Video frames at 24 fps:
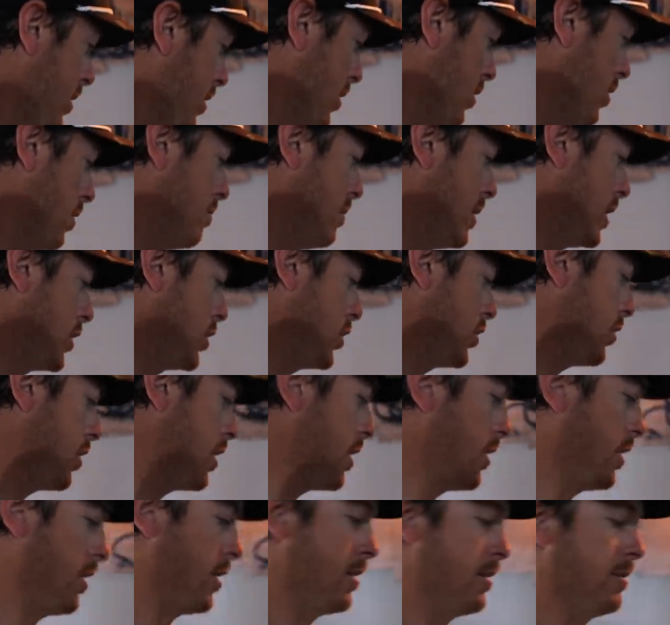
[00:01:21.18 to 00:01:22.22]
a little mixture
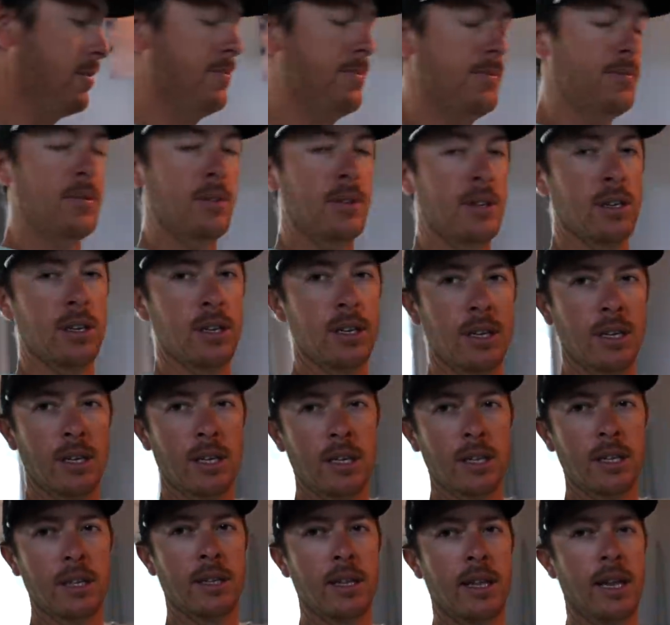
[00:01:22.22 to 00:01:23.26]
here
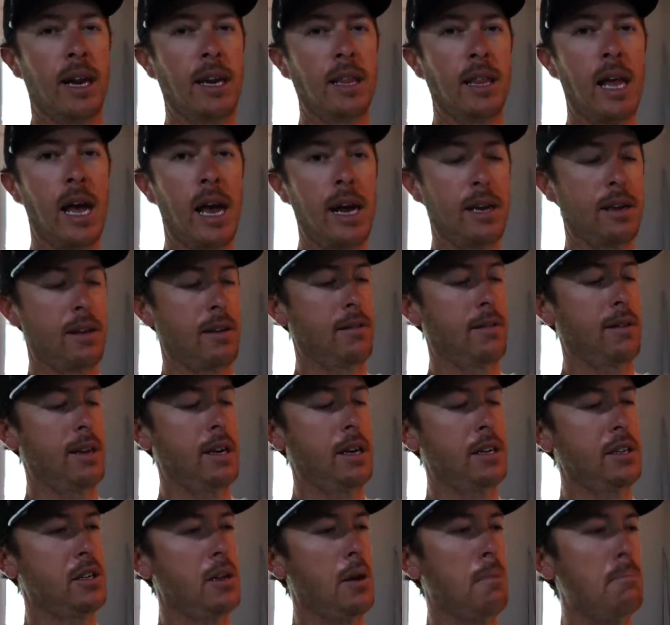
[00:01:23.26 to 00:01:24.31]
that I like.
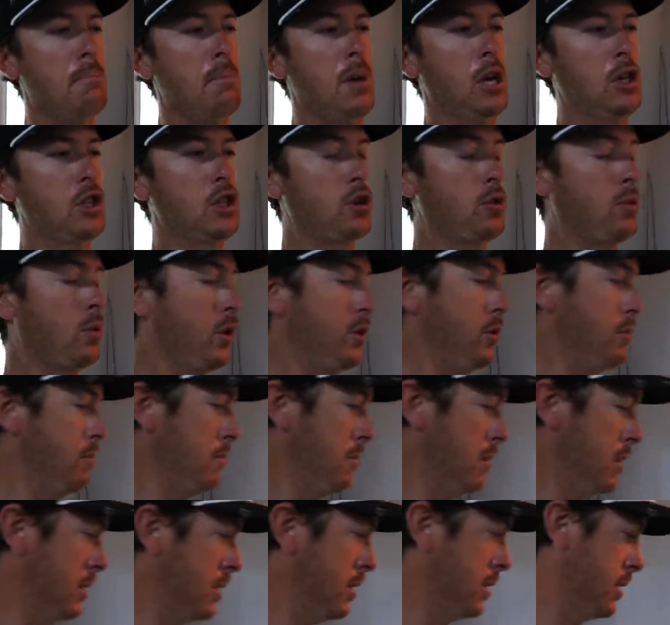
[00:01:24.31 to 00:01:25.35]
And it's a
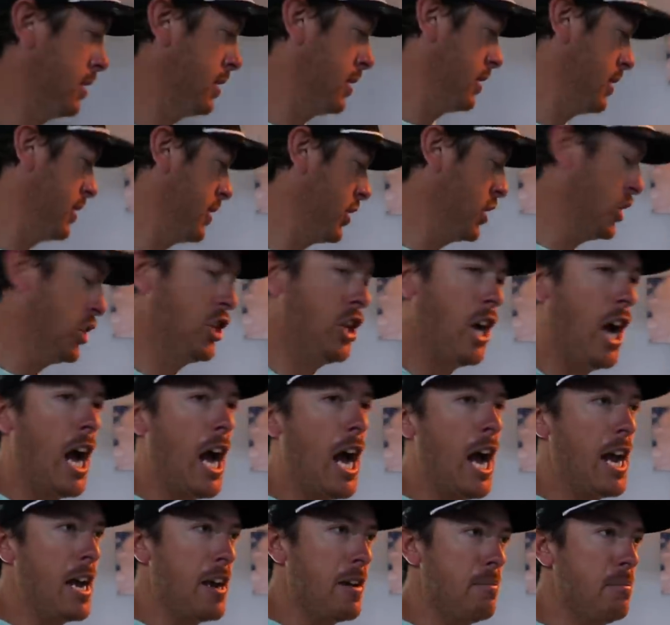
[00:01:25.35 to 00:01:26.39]
mushroom
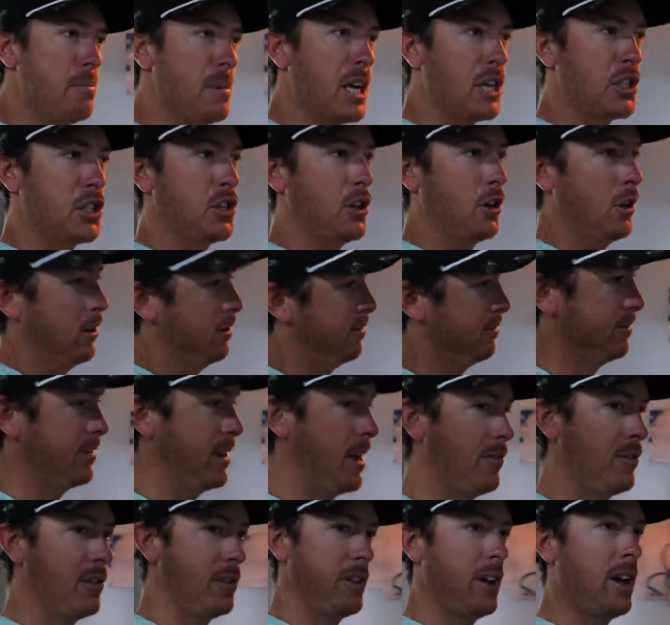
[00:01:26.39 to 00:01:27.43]
chai mixture.
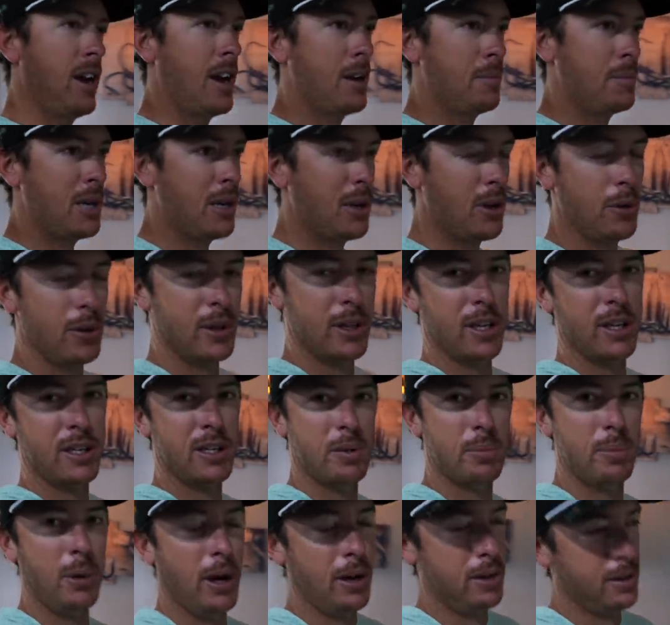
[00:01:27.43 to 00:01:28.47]
Never thought I'd be doing
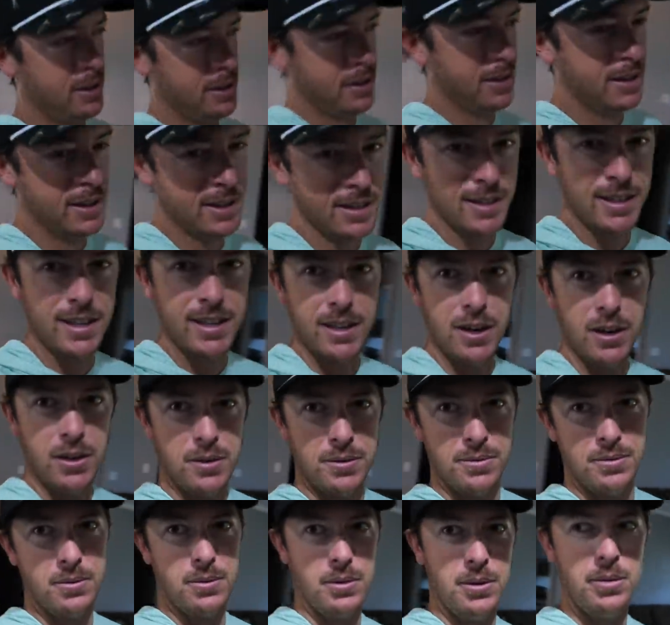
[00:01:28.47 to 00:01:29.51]
this, but you know,
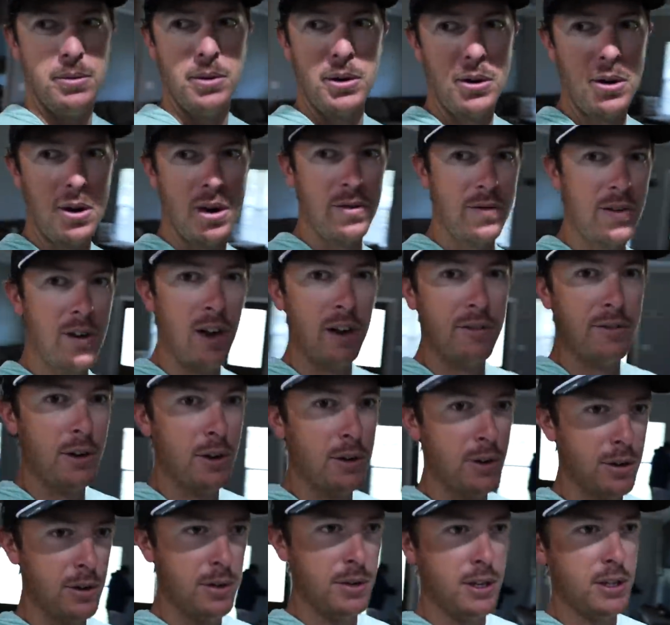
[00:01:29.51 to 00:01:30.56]
when you're off coffee,
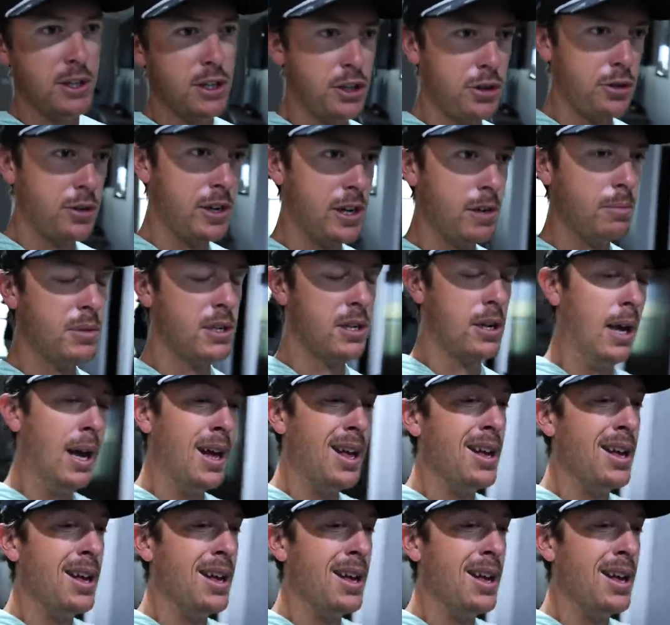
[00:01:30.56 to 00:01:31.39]
you're doing extremes.